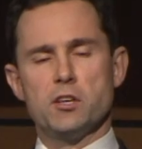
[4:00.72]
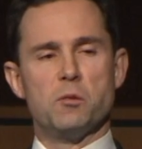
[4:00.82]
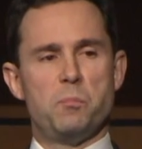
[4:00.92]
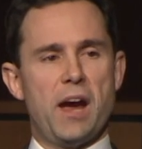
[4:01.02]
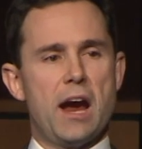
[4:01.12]
you
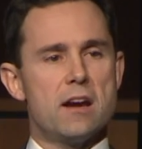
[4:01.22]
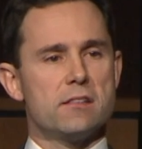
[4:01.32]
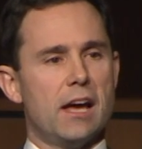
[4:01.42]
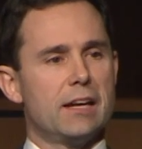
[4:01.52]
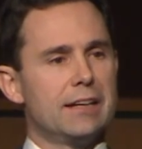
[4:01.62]
compare
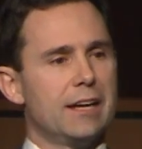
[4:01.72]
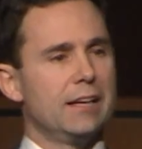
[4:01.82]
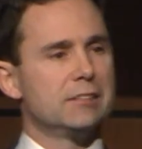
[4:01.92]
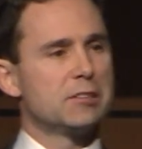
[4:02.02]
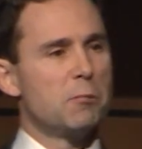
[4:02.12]
that
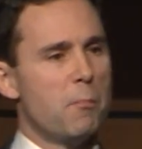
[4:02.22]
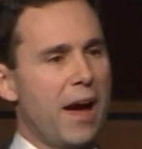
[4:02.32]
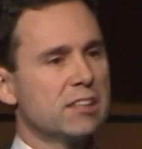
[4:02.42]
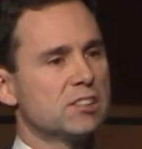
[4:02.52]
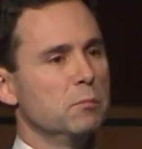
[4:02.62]
against the
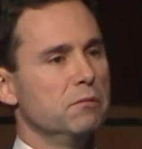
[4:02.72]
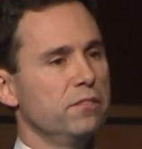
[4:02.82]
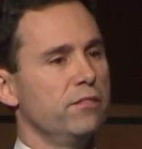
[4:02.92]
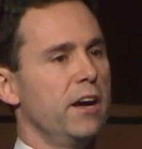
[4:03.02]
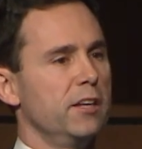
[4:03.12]
maximum
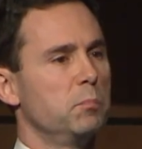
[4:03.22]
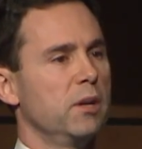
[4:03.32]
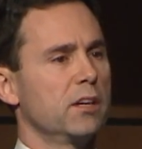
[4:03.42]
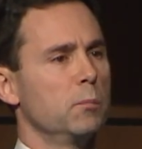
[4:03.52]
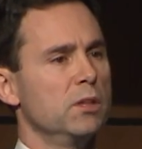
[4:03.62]
fine
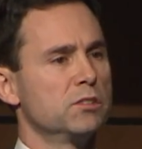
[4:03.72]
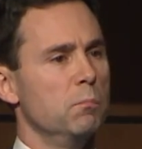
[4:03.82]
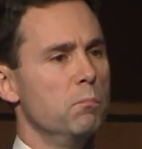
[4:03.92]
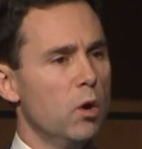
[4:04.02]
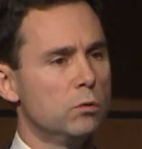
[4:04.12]
applicable to
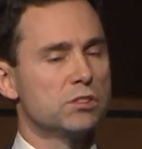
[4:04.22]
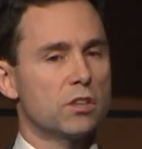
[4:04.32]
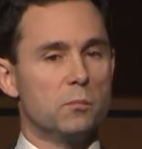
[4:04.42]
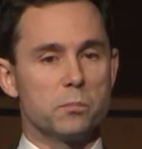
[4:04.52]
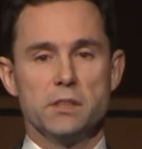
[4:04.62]
most
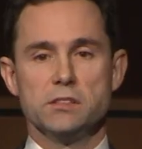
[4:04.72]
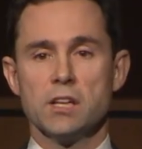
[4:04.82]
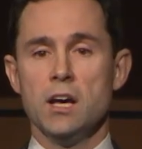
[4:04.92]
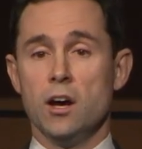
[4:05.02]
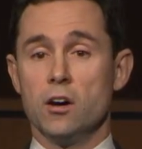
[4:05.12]
companies
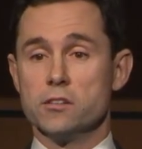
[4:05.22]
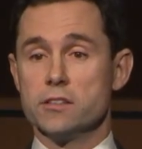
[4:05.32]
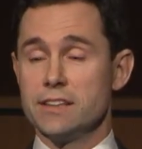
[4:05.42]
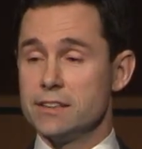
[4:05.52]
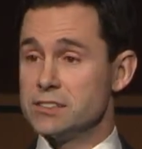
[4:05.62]

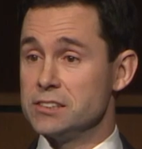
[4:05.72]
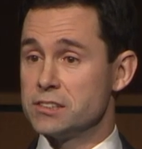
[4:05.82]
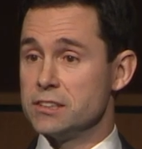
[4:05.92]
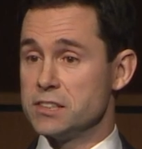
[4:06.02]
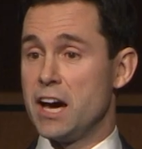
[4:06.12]
under the
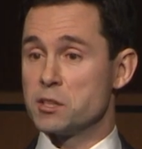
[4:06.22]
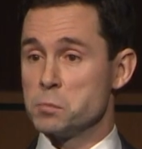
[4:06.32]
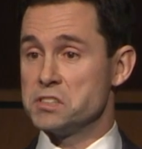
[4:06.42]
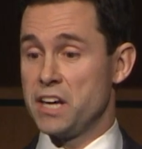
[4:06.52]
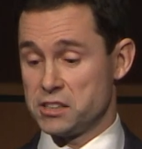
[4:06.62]
existing Data
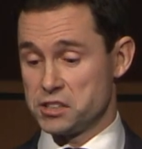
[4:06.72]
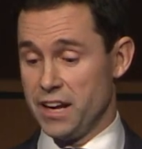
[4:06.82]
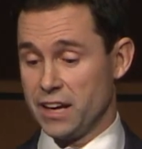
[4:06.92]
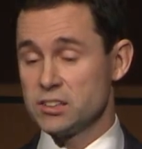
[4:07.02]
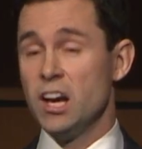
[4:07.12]
Protection
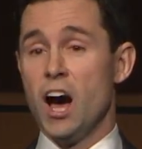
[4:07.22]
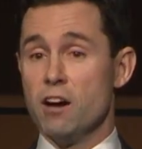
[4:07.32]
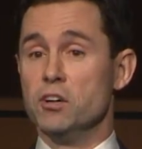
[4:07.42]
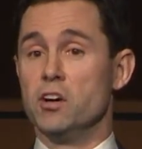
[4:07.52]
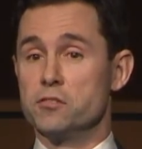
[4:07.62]
Acts
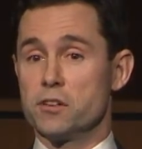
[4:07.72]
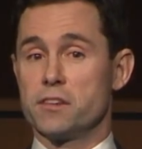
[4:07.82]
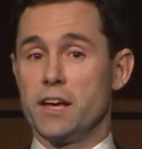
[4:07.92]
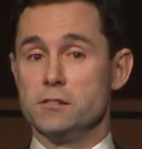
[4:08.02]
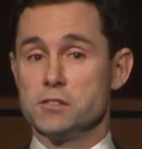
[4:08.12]
of
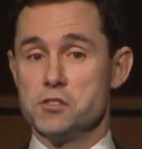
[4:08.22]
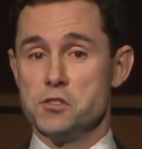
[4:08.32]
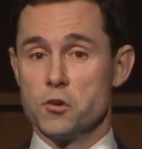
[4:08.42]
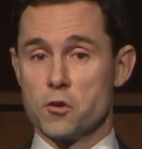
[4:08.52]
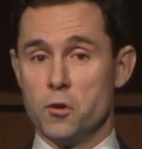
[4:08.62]
100,000
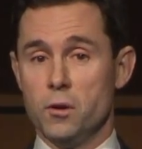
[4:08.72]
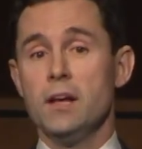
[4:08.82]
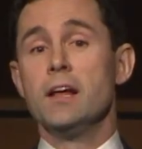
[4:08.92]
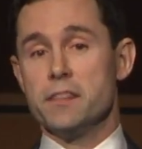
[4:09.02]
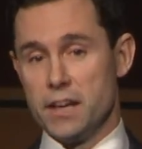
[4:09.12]
euro,
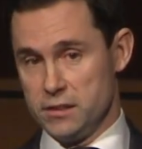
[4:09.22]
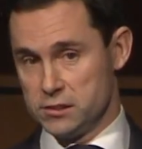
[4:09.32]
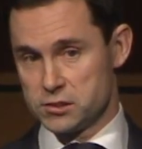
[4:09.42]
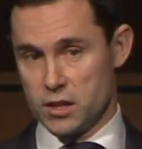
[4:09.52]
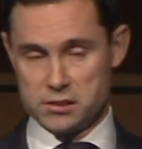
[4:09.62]
then you
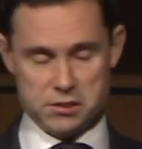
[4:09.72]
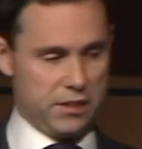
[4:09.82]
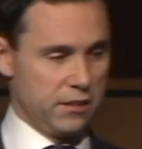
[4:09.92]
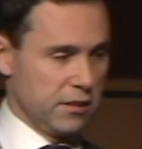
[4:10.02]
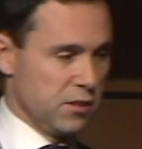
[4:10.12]
start
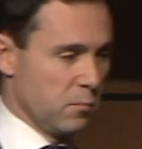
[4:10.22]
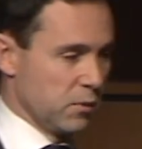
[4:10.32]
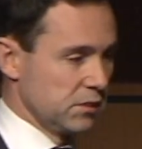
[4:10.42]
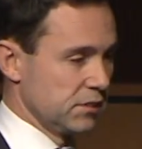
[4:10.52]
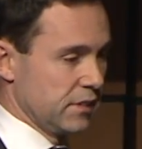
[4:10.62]
seeing the
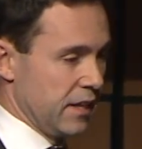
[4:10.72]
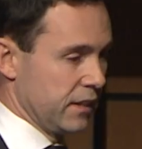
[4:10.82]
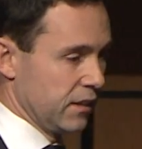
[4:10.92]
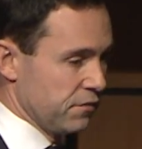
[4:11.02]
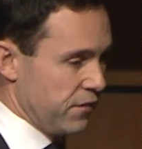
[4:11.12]
numbers
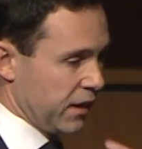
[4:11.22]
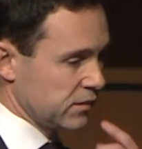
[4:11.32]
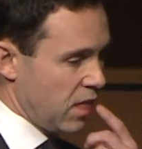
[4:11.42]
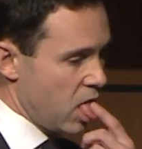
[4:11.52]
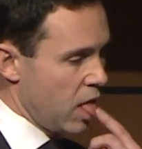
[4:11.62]
taking
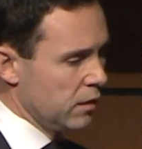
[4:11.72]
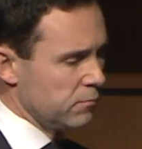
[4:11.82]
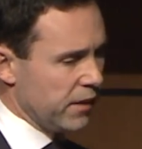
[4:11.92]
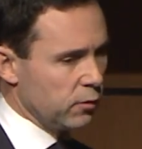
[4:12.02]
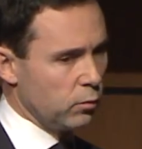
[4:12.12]
effect.
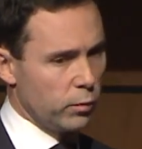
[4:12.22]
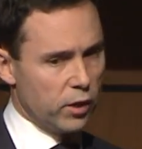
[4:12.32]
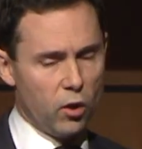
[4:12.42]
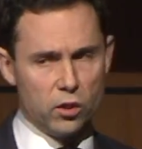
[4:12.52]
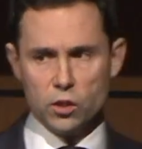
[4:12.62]
Now,
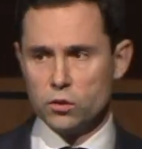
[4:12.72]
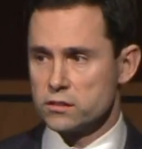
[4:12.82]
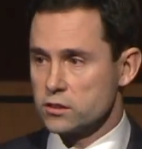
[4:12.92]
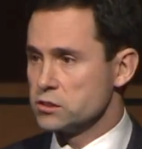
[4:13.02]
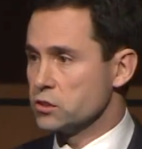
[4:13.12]
we all know
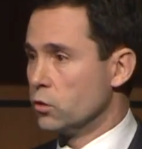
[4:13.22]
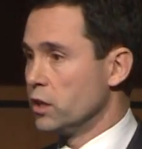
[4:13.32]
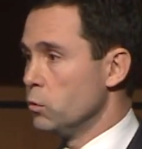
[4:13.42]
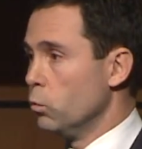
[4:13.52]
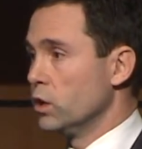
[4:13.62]
that there's
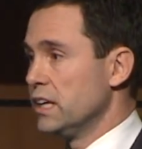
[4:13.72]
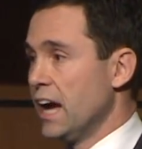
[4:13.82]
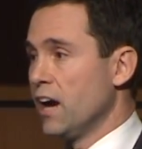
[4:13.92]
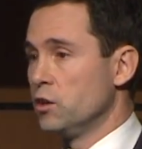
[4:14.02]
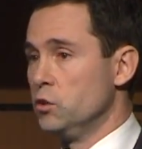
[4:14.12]
only one
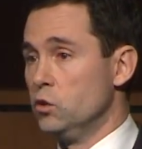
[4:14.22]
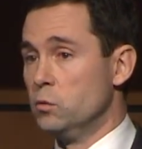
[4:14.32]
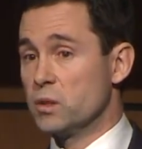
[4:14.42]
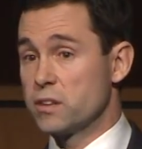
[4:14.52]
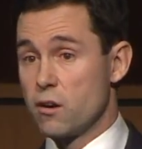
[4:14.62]

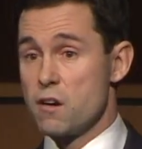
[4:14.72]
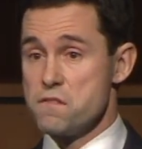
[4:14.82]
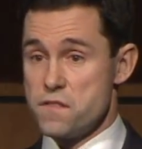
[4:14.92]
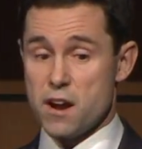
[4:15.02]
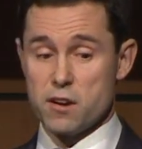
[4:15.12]
Yahoo, but there are
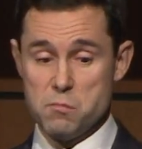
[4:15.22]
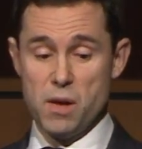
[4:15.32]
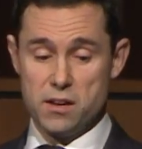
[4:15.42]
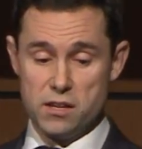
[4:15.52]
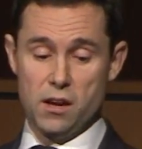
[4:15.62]
very
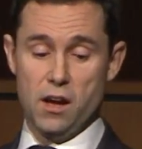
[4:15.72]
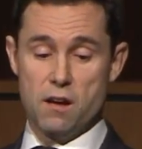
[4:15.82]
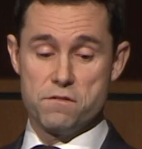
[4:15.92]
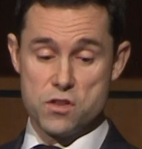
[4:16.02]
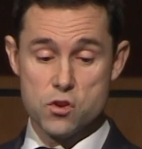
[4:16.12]
many
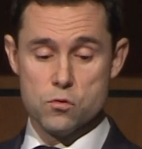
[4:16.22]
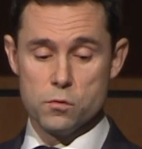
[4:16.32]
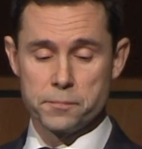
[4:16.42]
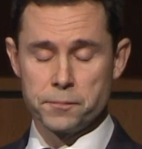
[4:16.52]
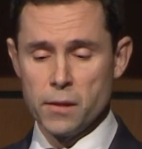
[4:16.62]
of
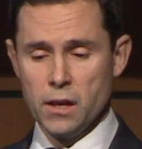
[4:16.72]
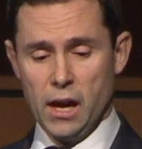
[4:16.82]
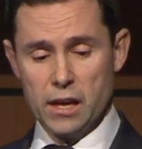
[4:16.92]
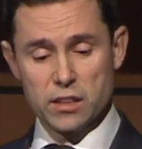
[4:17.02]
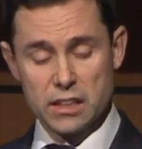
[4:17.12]
you.
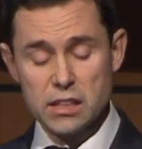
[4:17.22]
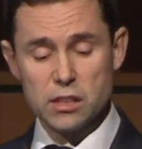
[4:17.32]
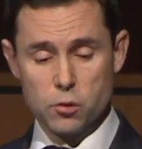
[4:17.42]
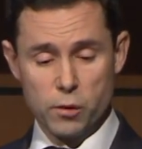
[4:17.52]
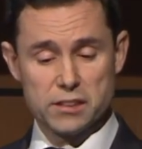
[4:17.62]
And the
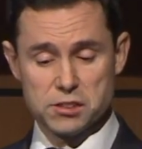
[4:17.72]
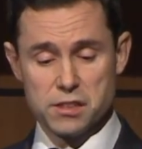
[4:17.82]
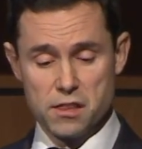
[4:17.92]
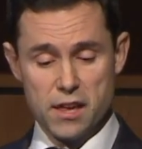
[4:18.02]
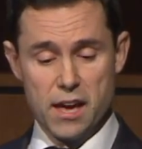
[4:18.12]
key
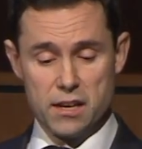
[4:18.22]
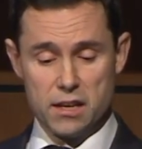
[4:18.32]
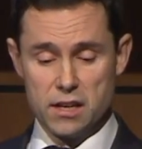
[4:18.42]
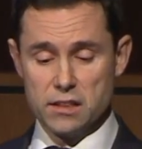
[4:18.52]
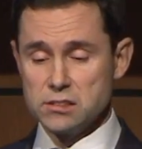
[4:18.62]
question then
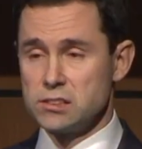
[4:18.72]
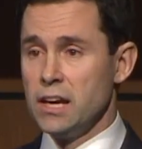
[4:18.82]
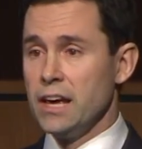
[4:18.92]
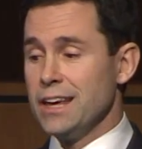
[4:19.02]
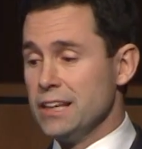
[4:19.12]
is
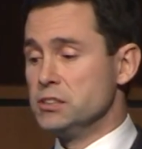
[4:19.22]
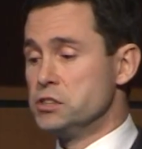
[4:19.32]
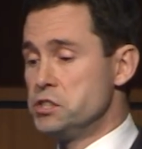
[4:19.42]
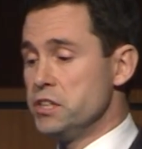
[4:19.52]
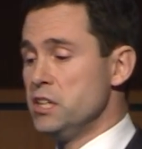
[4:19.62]
is
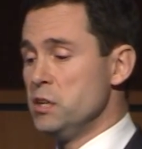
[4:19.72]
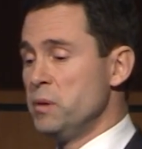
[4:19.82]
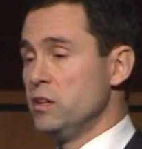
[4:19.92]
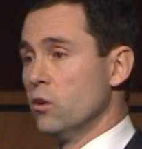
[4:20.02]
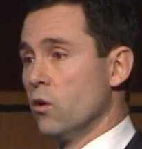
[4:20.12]

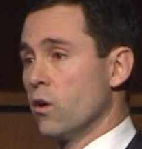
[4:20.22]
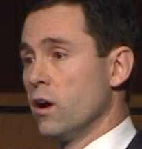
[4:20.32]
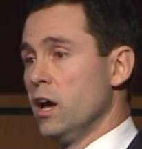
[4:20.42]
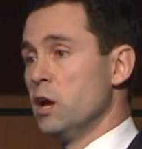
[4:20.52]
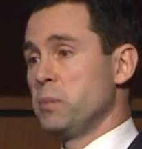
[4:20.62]
GDPR
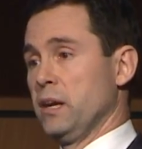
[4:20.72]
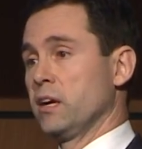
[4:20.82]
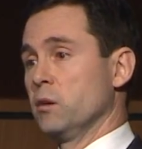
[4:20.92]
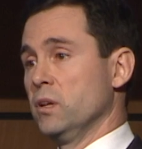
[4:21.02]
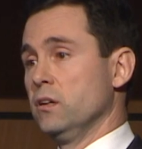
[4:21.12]

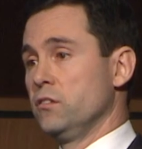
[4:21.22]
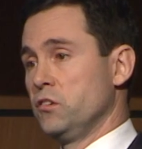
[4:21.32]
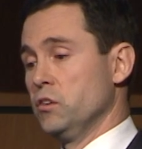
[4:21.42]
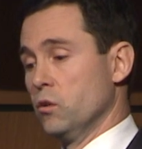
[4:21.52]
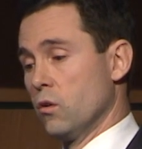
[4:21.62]
applicable
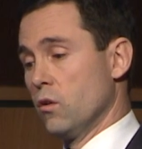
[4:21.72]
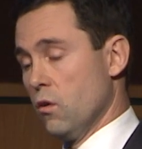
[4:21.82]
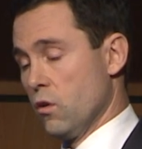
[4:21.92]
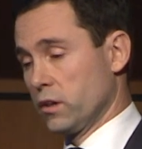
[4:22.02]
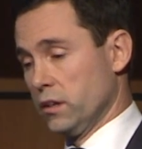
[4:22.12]
to your
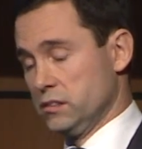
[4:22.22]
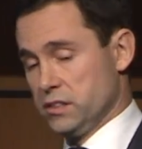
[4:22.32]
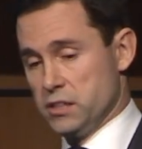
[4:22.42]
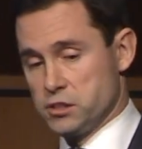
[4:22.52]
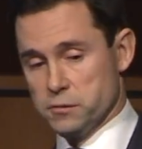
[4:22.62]

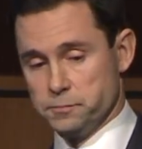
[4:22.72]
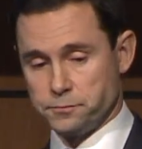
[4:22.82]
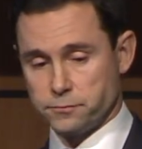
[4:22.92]
organization?